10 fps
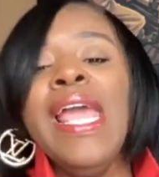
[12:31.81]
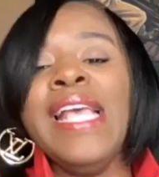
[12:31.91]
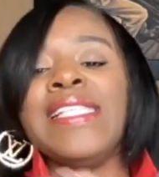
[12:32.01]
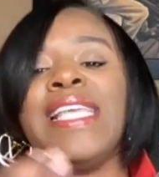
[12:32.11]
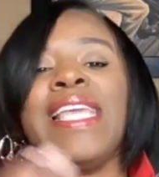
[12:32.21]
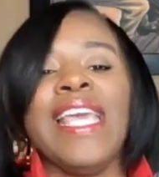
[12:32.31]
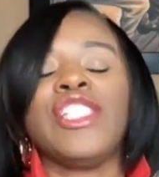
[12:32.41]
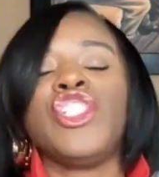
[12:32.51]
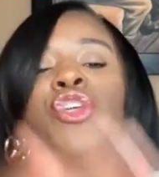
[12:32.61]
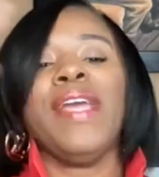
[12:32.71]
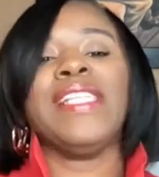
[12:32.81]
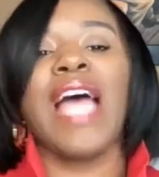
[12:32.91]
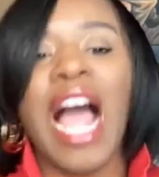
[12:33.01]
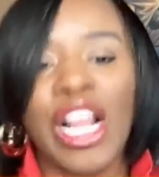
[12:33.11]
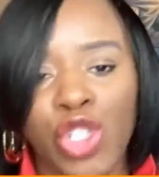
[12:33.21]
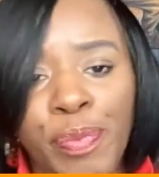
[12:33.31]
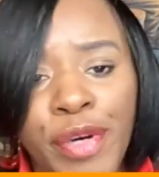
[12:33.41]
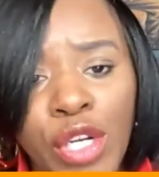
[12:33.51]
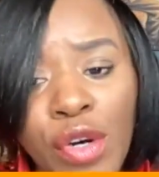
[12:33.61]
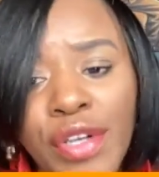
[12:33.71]
is to get you into
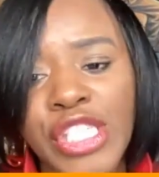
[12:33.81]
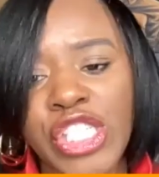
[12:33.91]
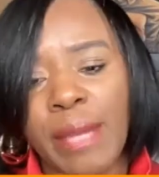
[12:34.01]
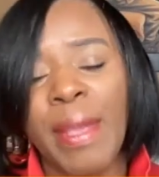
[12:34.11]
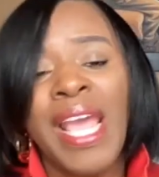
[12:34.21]
entrepreneurship.